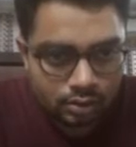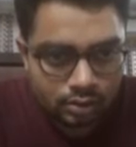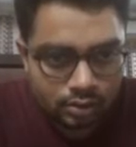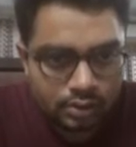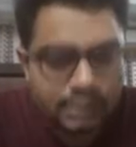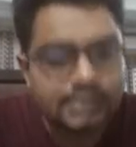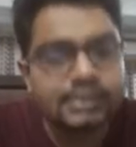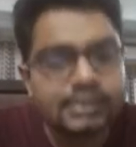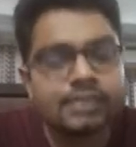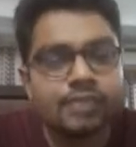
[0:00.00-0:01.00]
this is the
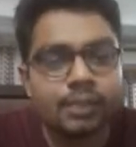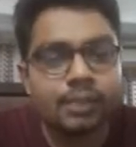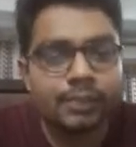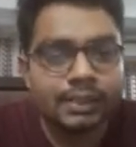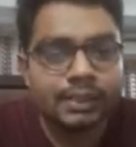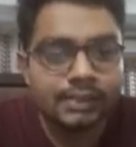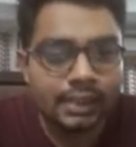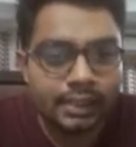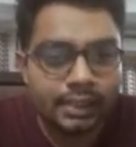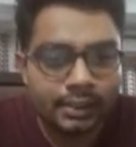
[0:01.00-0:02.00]
workpiece
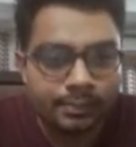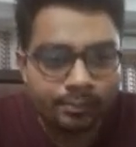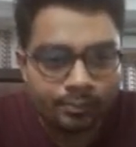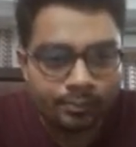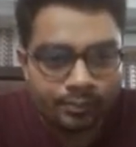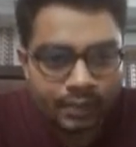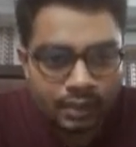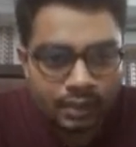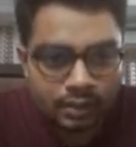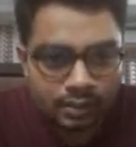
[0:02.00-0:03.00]
and
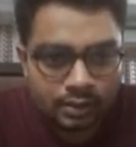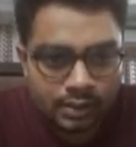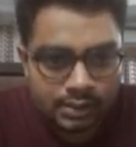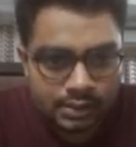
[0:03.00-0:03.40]
this